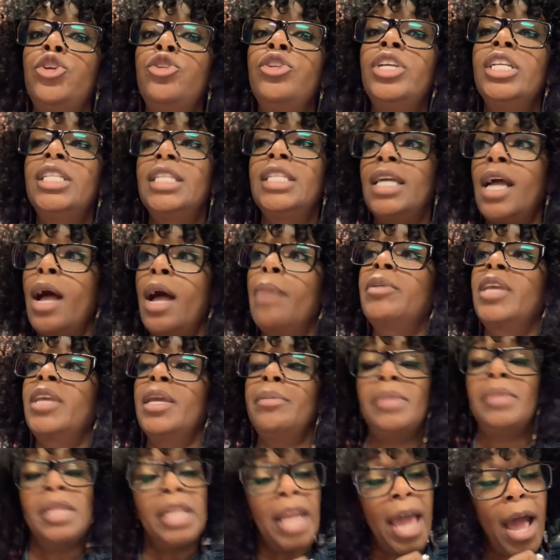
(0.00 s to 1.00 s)
You need to come
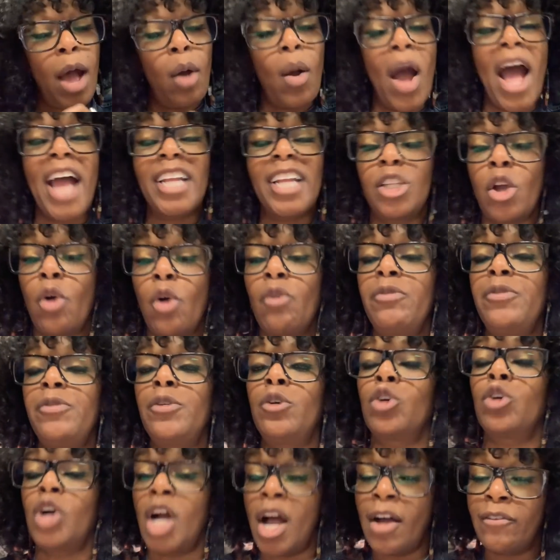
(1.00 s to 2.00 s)
get me now. I don't
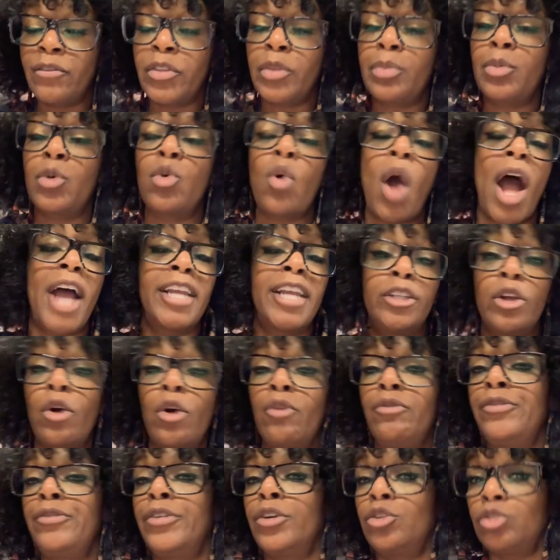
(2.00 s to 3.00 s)
feel comfortable. I
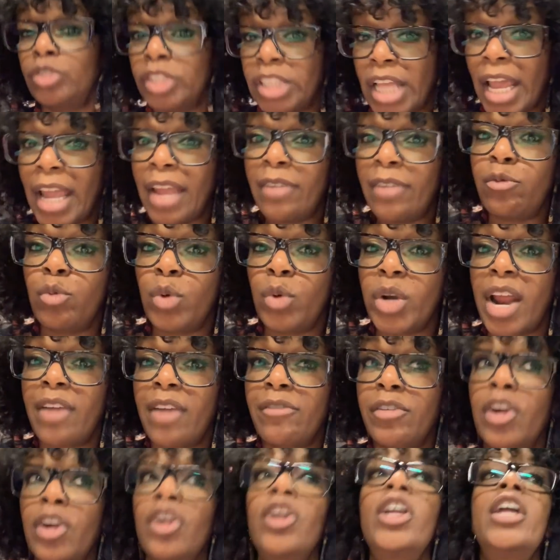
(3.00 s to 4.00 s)
don't feel safe,
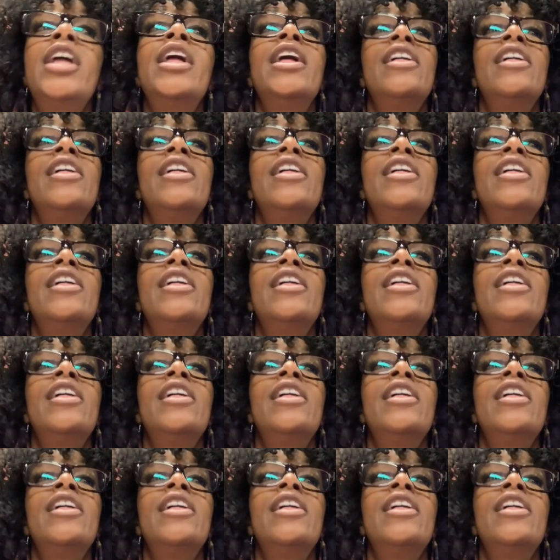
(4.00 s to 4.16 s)
whatever.